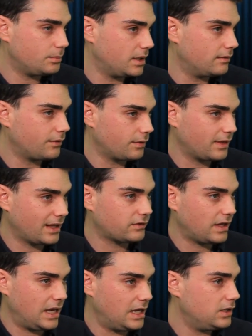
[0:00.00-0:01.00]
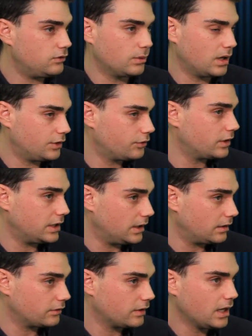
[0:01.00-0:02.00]
been for the last 80 to 100
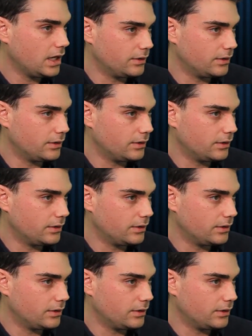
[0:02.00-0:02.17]
years